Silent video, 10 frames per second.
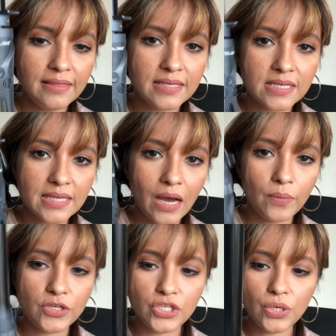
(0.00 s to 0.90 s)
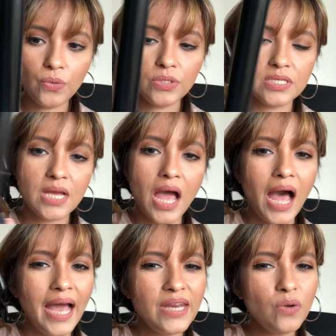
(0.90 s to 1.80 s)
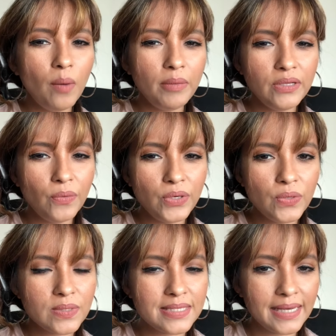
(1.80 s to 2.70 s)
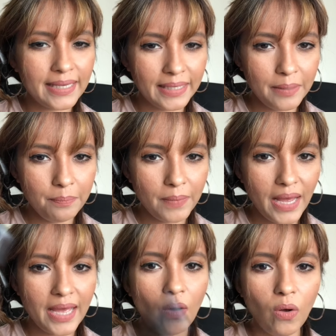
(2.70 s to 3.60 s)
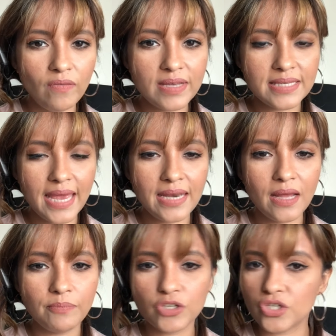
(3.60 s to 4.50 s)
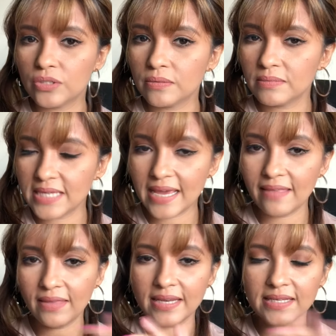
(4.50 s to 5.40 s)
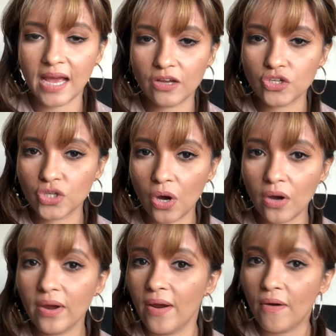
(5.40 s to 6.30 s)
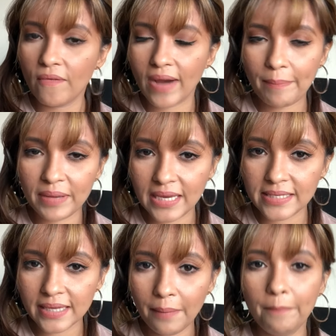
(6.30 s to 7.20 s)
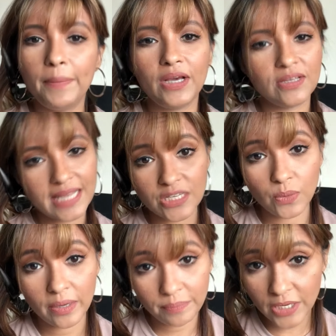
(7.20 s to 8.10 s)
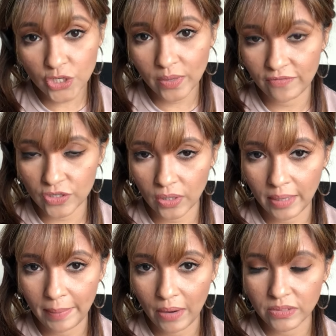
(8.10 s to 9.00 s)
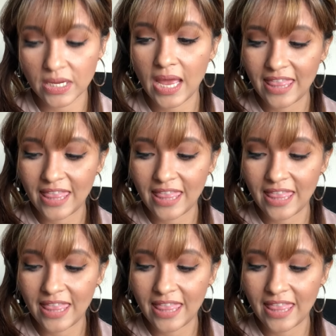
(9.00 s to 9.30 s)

This is how it's used. I normally don't use the clip. I always end up just taking the entire tong, wrapping it up, because that's what a beach wave is all about.